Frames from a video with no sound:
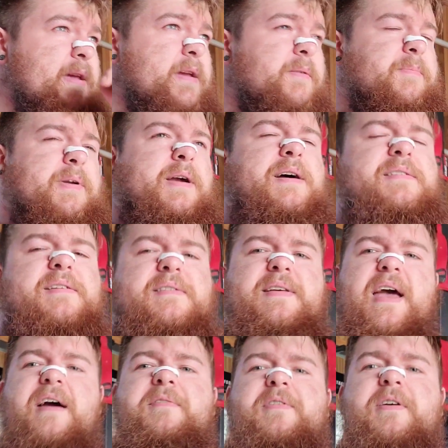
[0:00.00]
Because it's
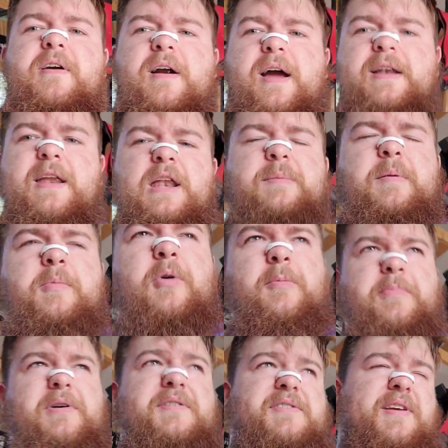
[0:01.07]
heavier, I need to be more
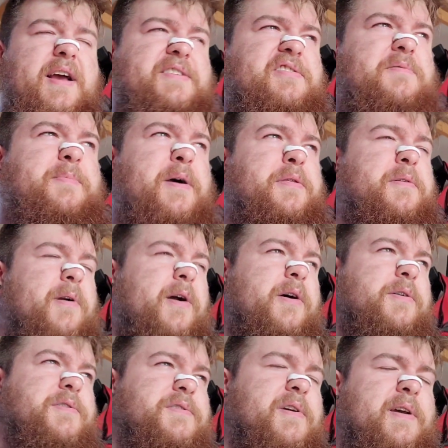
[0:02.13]
precise with my
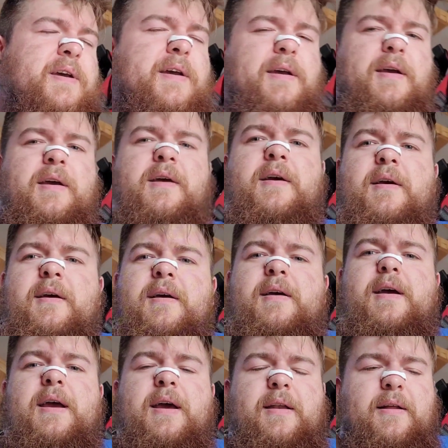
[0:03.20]
throws.
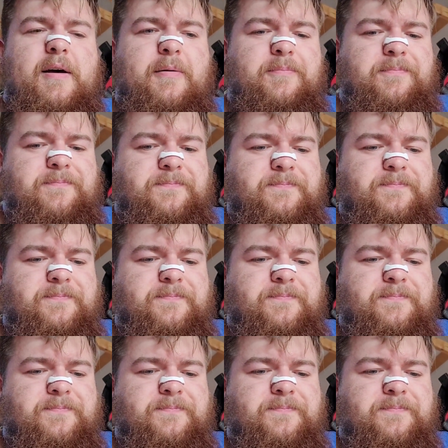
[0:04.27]
And